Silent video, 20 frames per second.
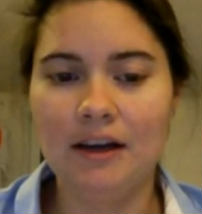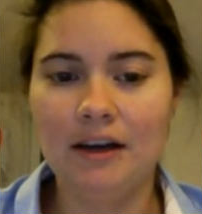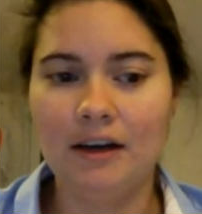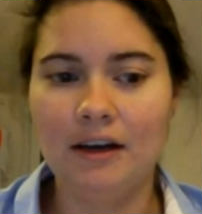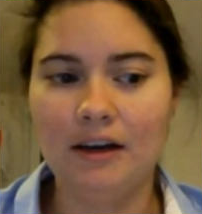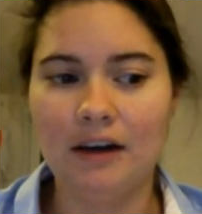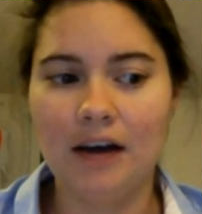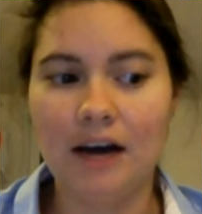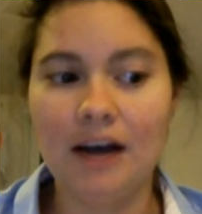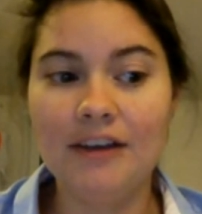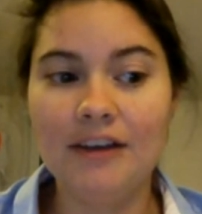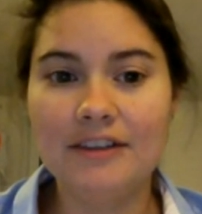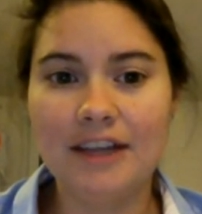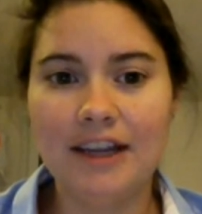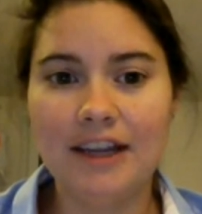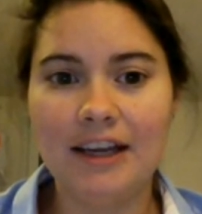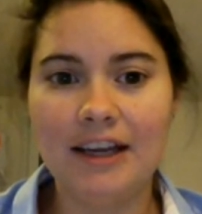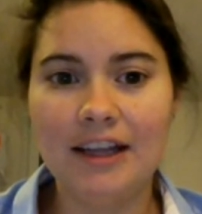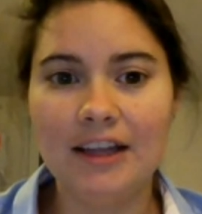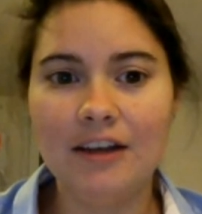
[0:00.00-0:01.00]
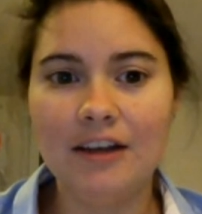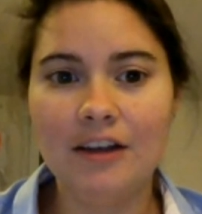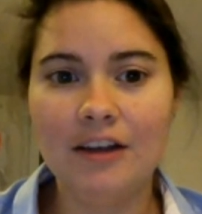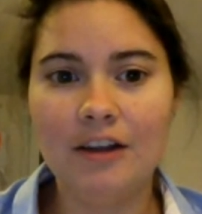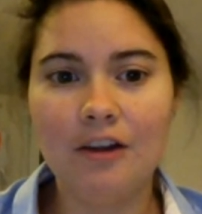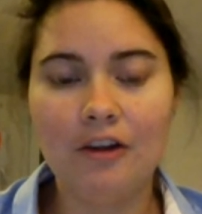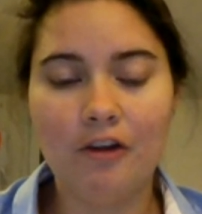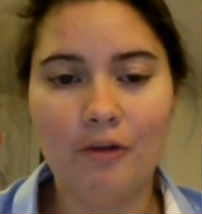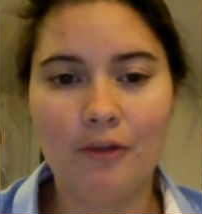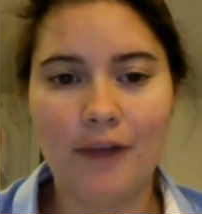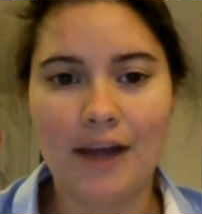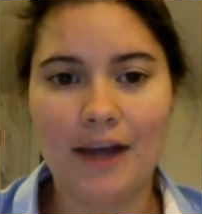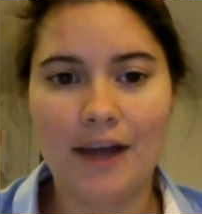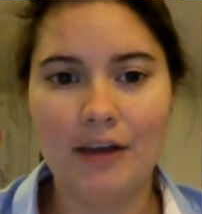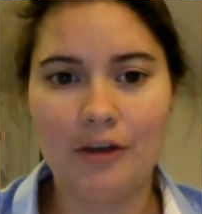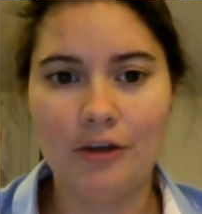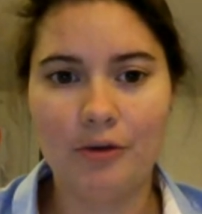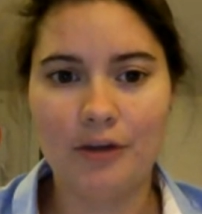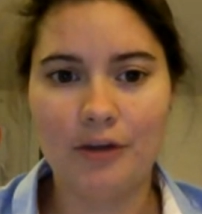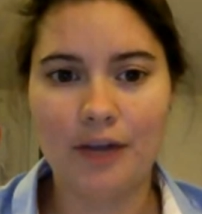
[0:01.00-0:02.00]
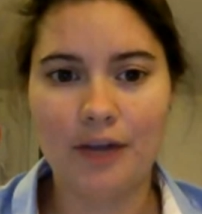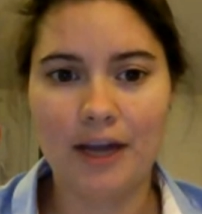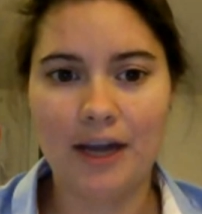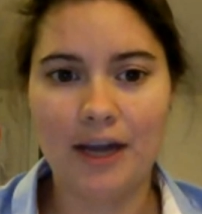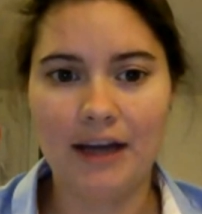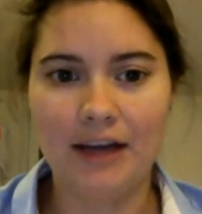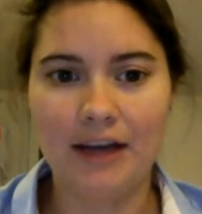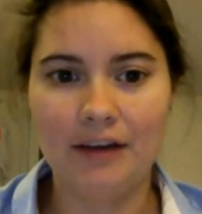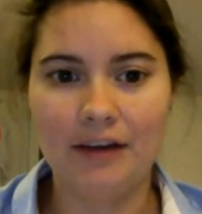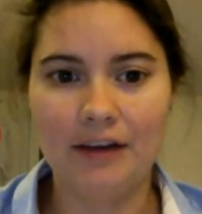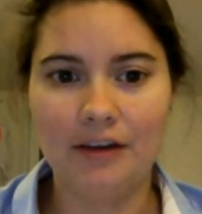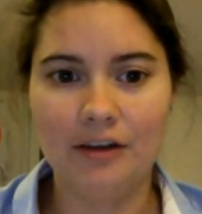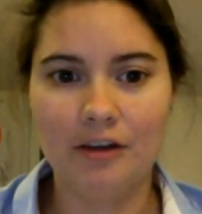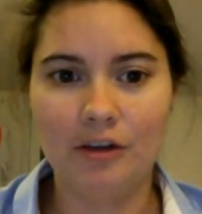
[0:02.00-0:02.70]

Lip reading: undated so that you can